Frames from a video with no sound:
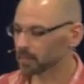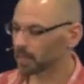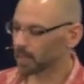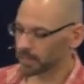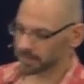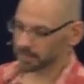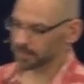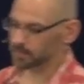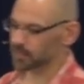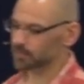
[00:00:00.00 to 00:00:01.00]
Again,
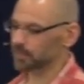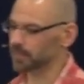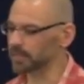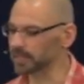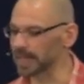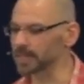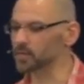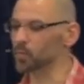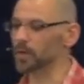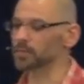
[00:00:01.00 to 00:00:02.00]
like Justin did. Like,
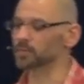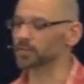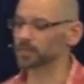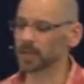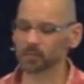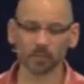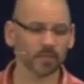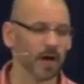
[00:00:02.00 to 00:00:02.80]
win respect with